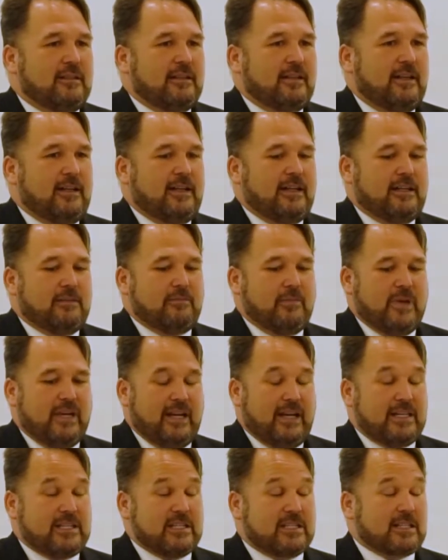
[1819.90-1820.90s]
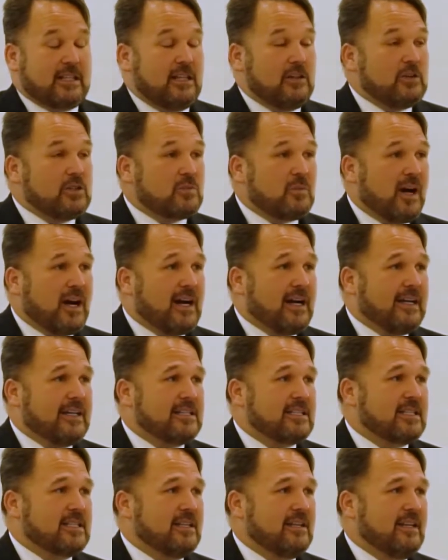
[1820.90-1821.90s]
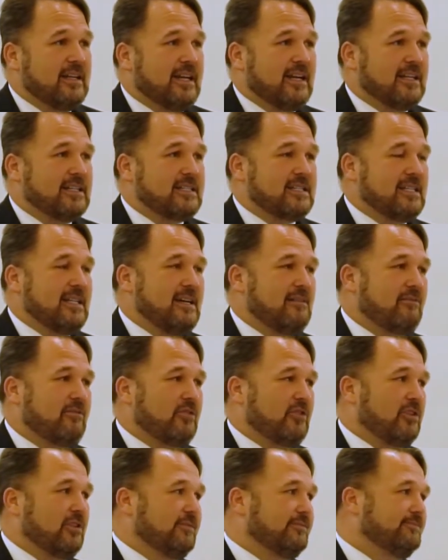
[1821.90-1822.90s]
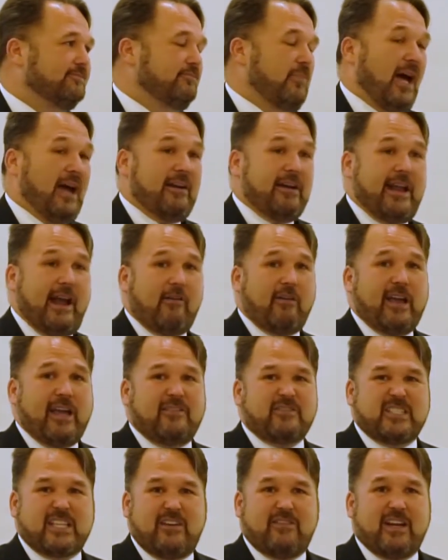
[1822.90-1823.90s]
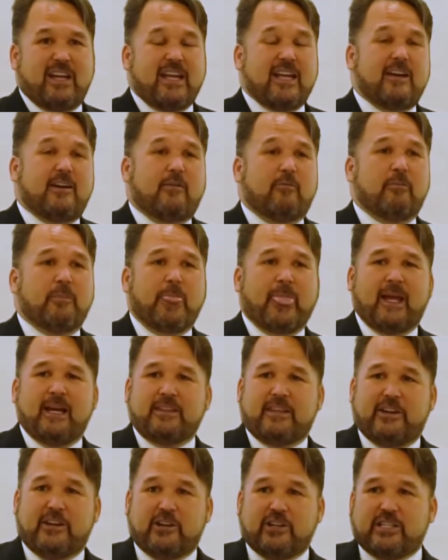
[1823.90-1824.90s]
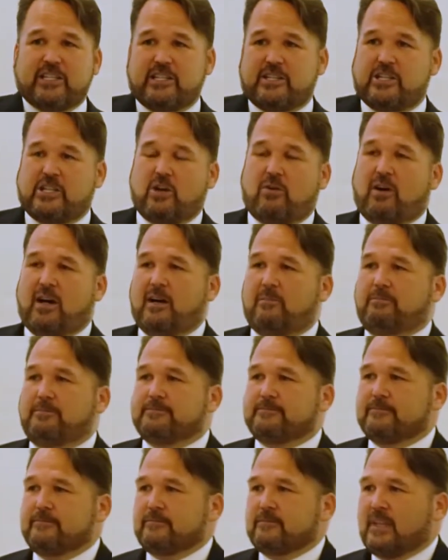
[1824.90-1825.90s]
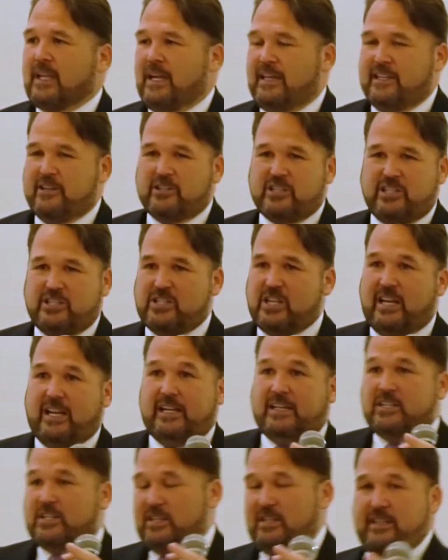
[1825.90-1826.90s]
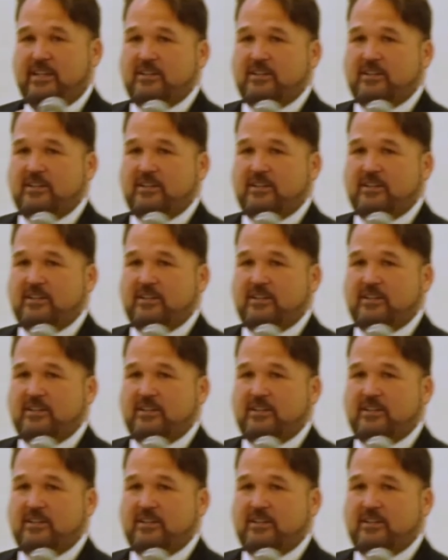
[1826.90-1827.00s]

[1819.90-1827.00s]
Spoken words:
And I just closed my eyes and I slept for about an hour and a half. 7 a.m., the nurses show up. And there's a change, and